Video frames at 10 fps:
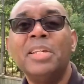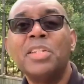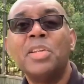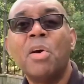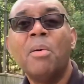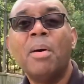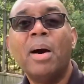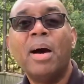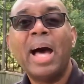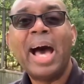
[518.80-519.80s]
You know,
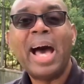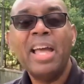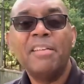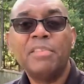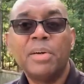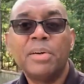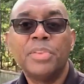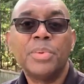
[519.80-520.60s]
I have gone